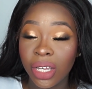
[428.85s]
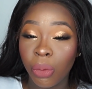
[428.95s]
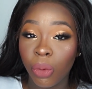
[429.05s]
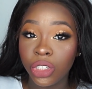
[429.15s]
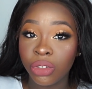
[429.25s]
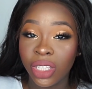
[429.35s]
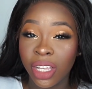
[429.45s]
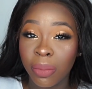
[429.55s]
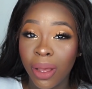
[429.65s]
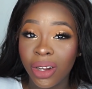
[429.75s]
once you
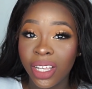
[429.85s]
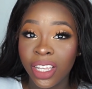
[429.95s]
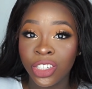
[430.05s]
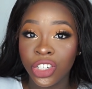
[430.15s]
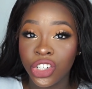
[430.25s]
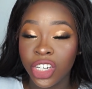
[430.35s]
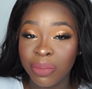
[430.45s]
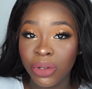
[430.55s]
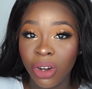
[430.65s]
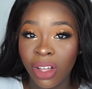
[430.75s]
think about it, it's
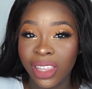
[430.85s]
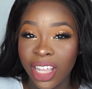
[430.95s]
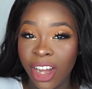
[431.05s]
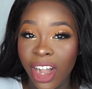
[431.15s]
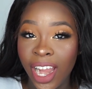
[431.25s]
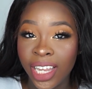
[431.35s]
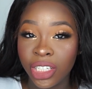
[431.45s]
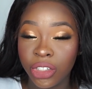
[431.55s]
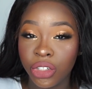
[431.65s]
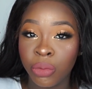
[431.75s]
cheaper on their
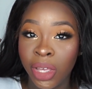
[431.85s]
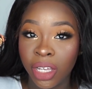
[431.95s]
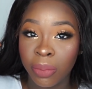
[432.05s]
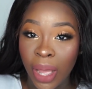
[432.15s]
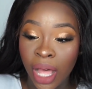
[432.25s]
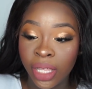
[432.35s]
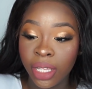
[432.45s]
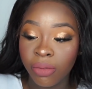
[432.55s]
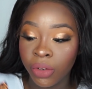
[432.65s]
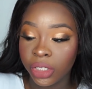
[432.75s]
end to make a
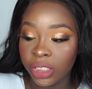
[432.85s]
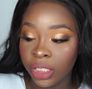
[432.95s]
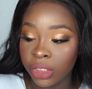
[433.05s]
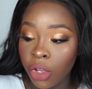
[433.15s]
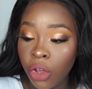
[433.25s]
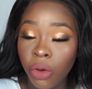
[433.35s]
palette versus